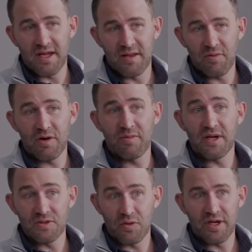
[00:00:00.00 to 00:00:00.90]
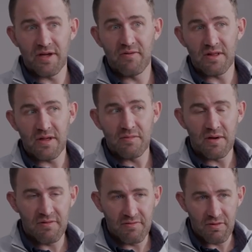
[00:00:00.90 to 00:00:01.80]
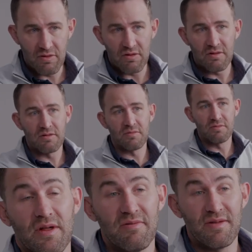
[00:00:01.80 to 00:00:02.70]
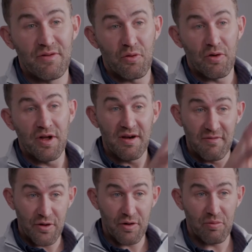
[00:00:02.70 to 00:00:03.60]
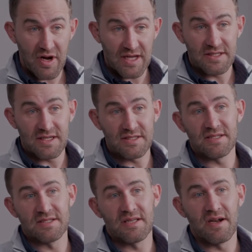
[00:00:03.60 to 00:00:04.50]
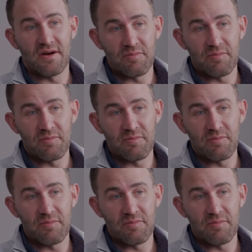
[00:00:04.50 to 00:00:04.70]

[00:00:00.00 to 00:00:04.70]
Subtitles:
anymore because we're giving them a full inventory of their processes that are in